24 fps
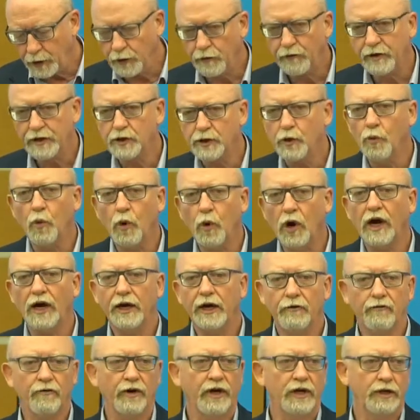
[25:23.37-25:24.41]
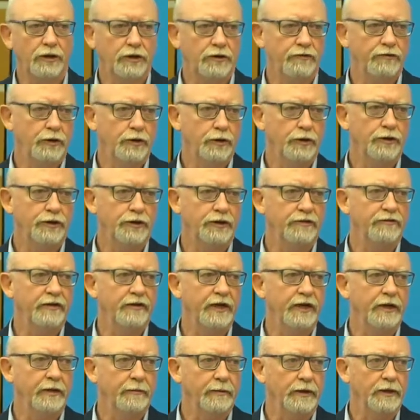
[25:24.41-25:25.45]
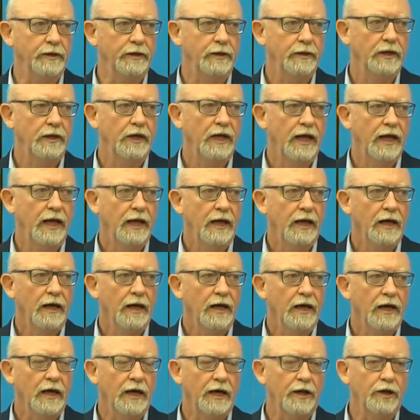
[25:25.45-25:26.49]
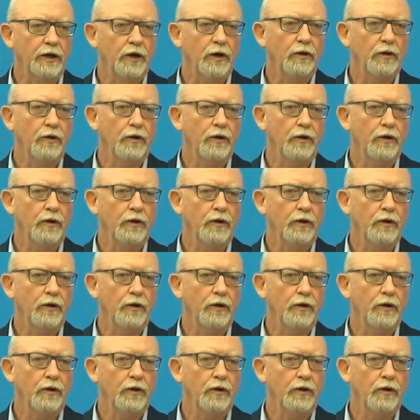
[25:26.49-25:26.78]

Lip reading: is a wide range of choice available, and